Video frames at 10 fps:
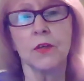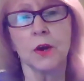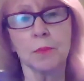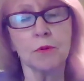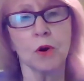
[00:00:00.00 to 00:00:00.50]

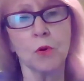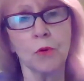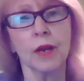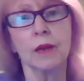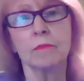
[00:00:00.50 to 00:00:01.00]
their
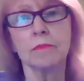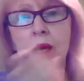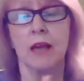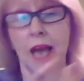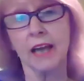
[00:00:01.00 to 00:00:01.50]
program
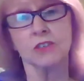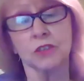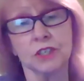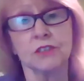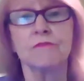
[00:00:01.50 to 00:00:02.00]
and
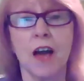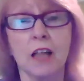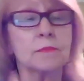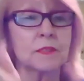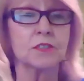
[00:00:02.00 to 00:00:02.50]
actually
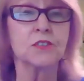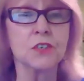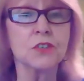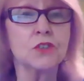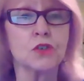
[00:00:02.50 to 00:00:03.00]
developed a
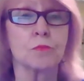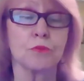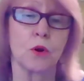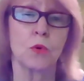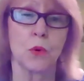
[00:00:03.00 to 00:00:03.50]
sister
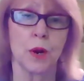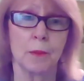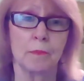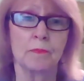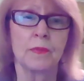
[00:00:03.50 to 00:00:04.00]

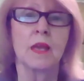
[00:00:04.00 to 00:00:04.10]
program,